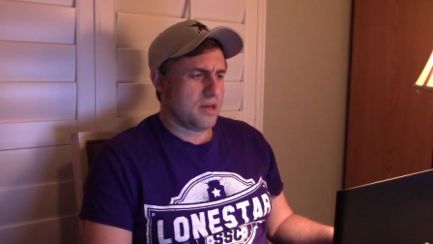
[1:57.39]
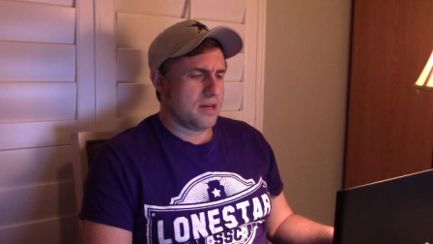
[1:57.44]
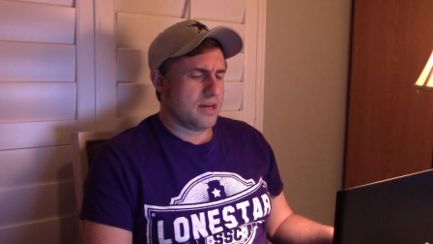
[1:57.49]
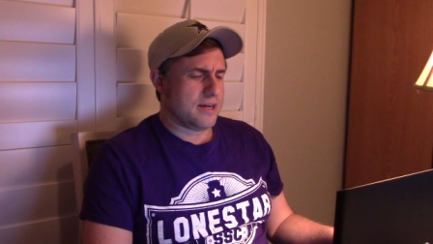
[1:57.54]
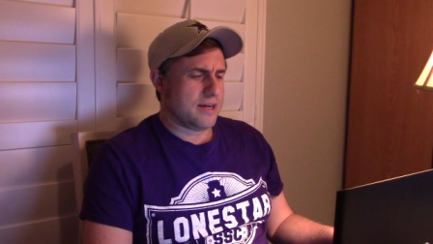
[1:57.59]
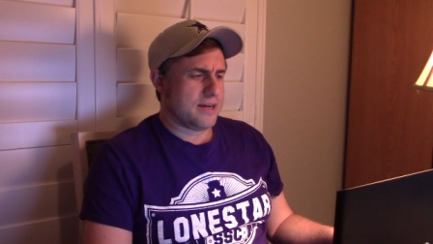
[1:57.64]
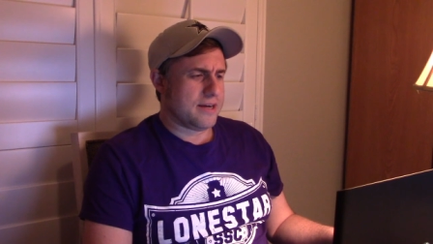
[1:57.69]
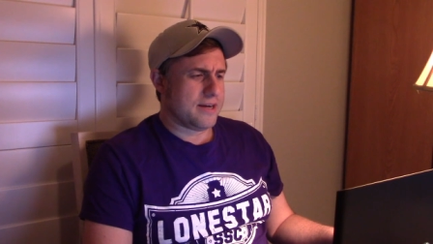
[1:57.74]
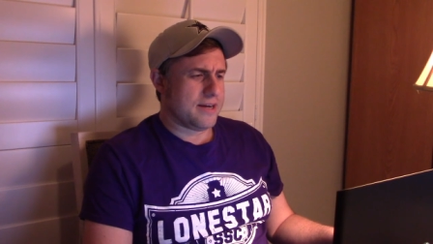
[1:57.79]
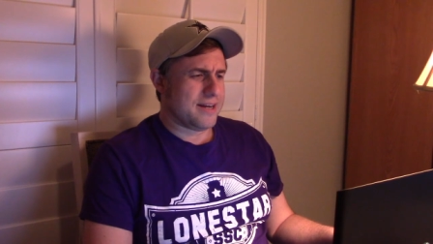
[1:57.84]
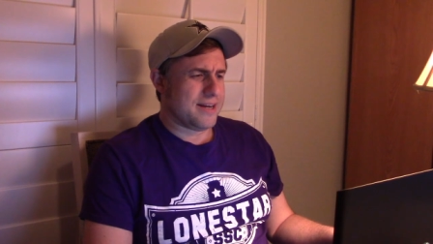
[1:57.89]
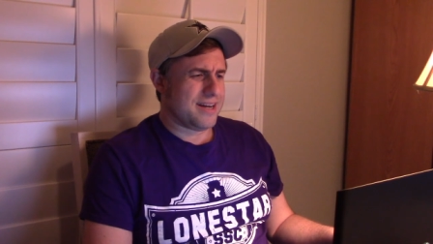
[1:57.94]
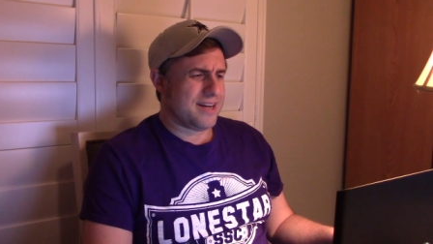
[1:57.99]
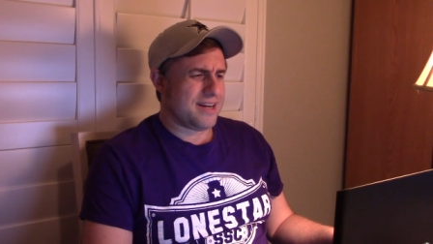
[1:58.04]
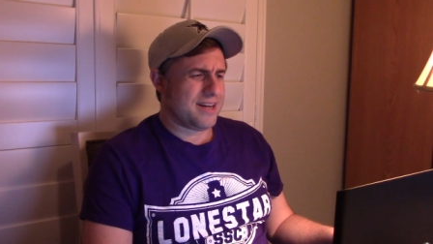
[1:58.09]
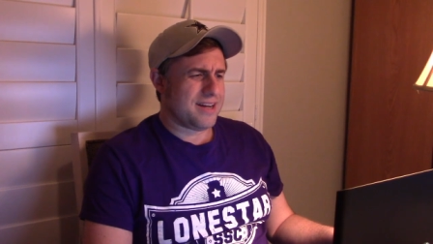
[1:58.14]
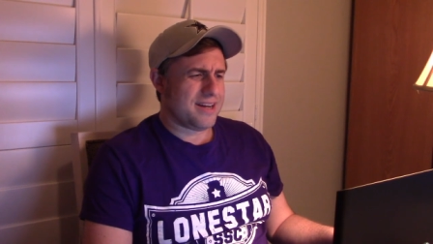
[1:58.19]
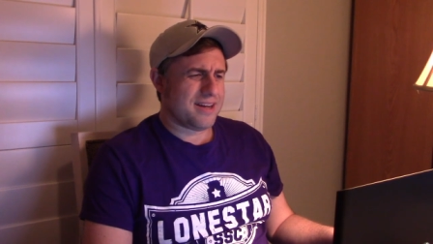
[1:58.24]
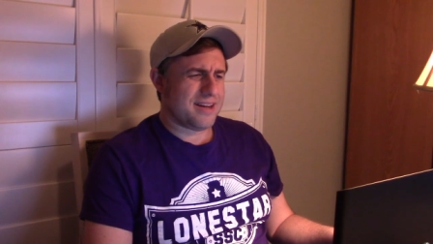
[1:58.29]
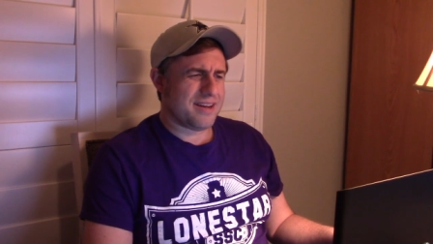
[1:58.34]

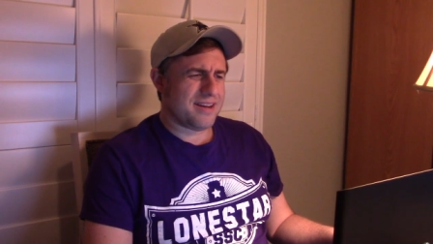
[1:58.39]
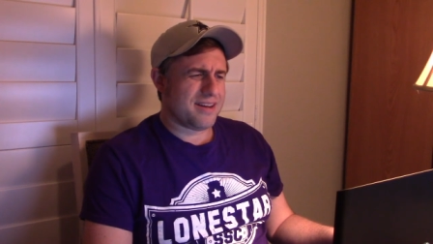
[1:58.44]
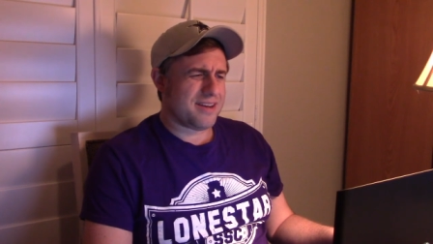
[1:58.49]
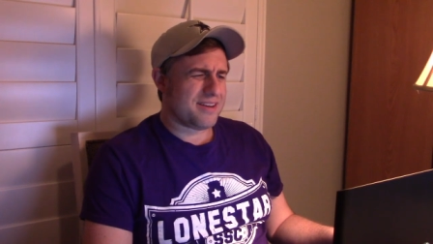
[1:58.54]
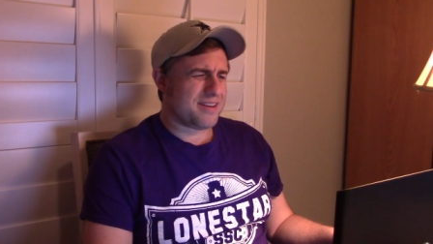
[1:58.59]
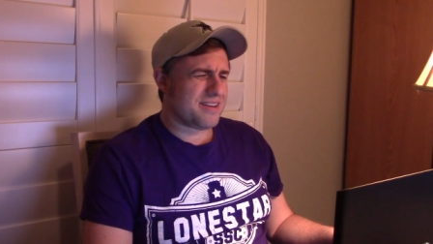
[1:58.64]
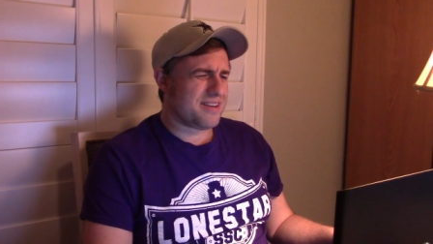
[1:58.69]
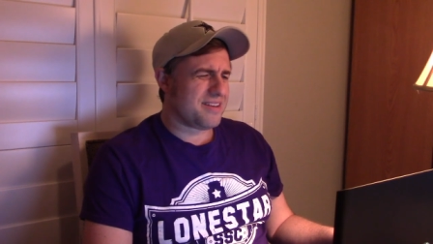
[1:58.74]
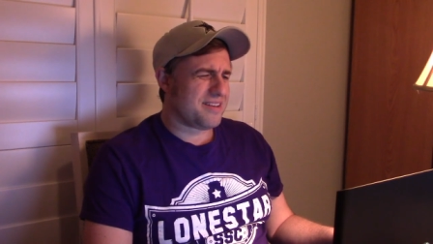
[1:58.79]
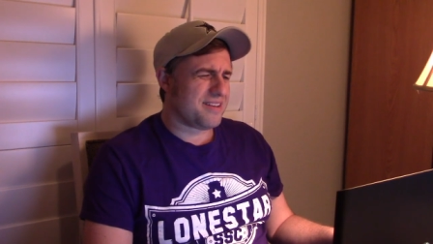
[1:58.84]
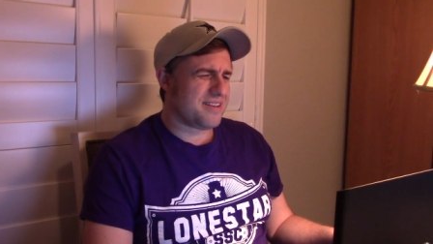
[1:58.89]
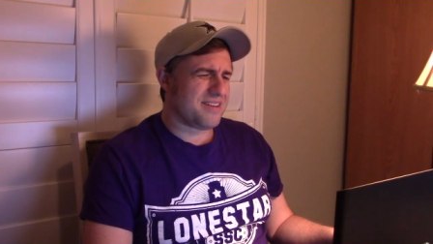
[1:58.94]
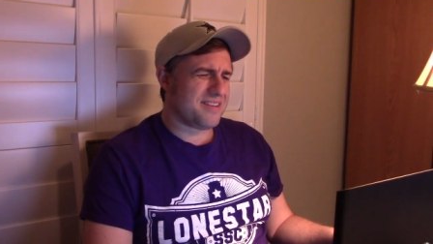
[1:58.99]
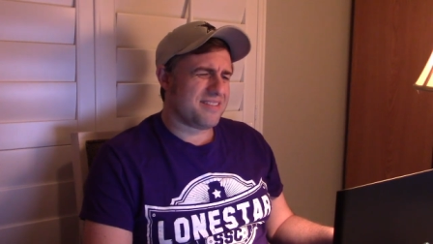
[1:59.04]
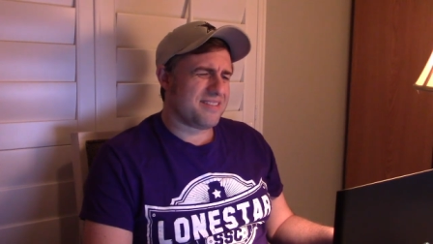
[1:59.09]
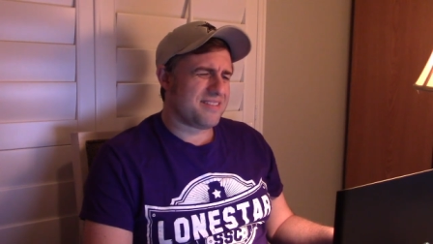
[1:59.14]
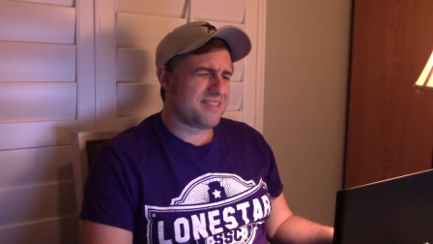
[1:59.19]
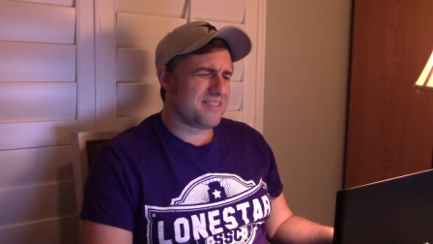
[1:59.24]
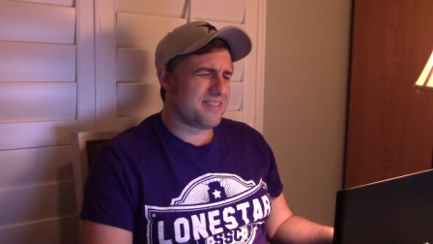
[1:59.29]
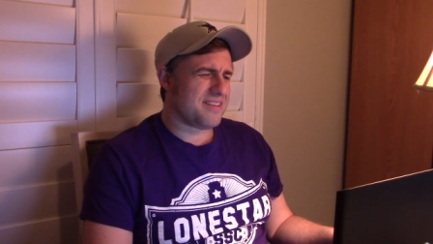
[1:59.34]
I
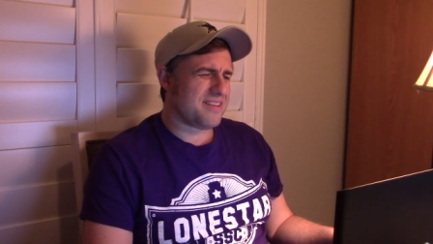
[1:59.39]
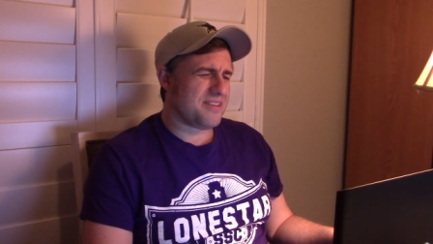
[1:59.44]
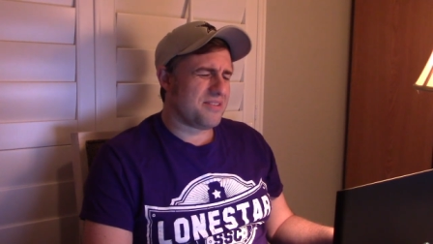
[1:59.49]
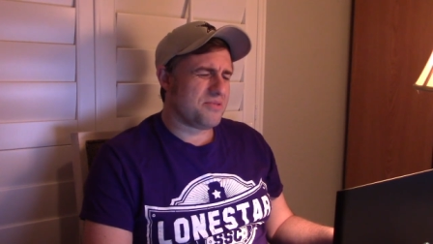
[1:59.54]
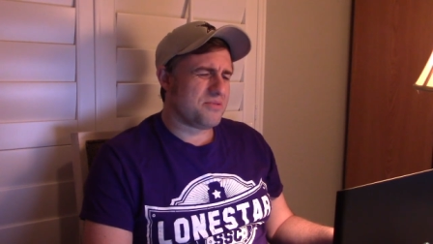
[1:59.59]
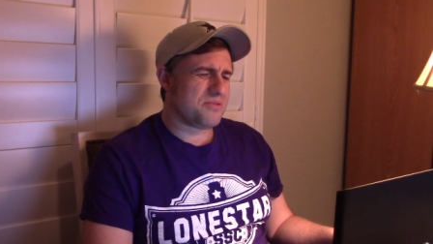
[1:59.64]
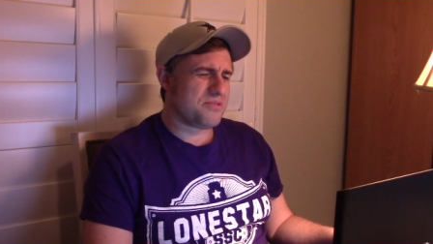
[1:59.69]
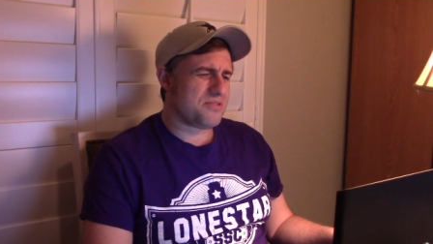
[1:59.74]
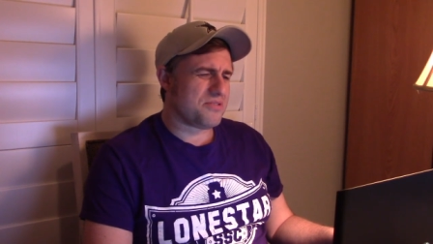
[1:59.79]
don't